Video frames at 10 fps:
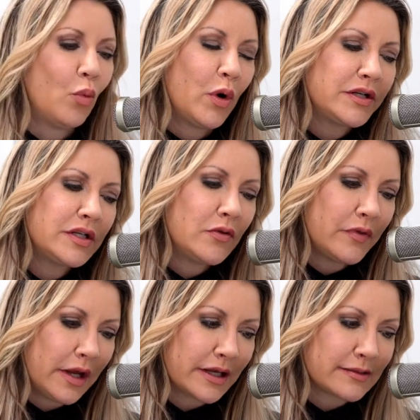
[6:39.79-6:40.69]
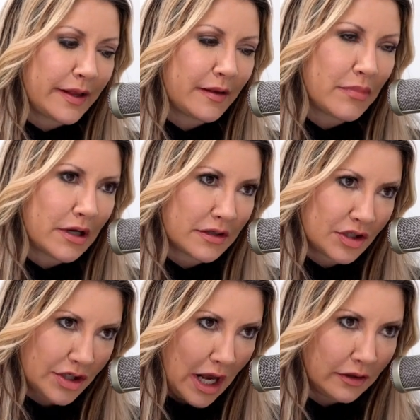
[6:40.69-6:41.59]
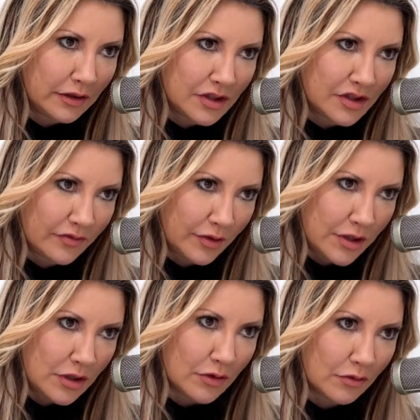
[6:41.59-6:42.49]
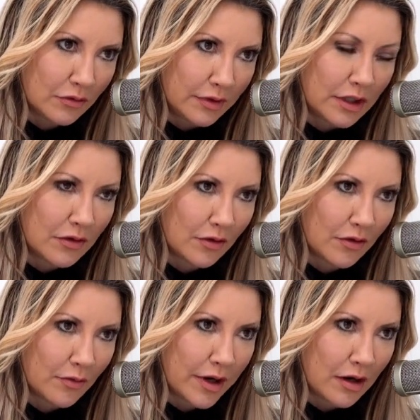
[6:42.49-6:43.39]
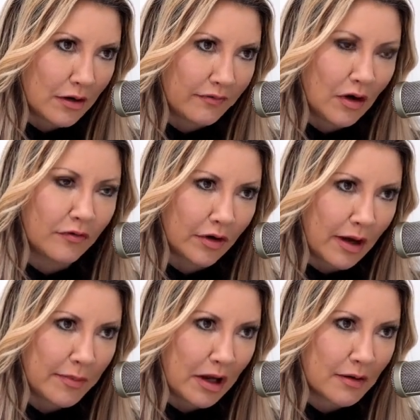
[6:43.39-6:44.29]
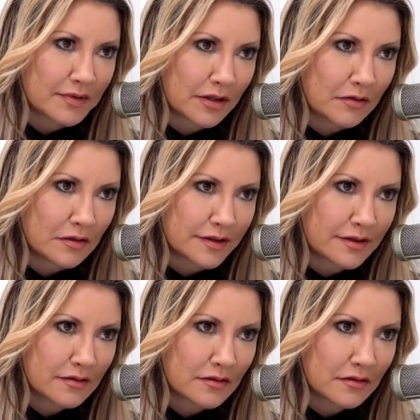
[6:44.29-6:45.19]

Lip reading: What do you think has been the biggest challenge for you in your career of overcoming obstacles?